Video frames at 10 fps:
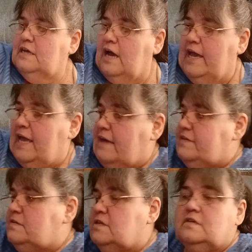I have
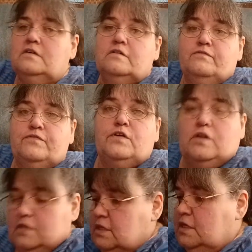it full.
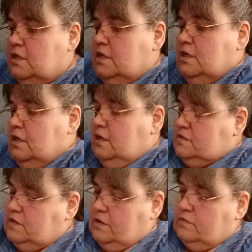
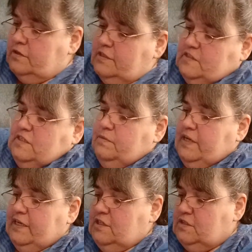So let's see what I
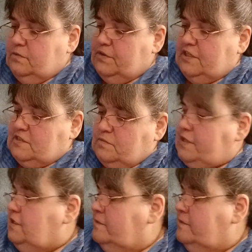can do with this one.